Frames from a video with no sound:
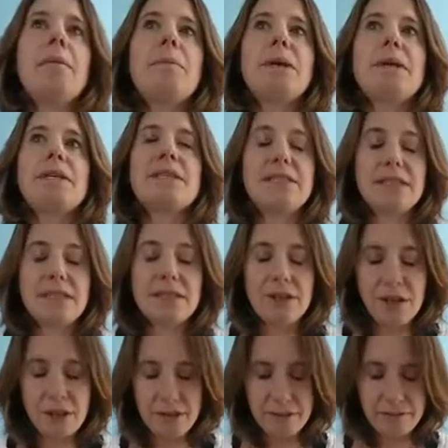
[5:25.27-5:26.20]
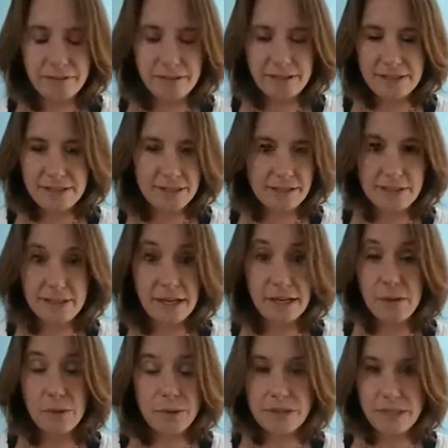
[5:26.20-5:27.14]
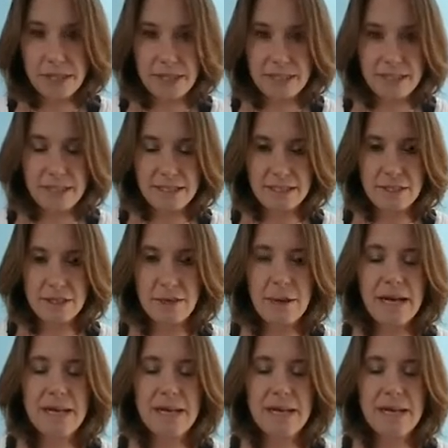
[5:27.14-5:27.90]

because I did all of these things that I wish I didn't do.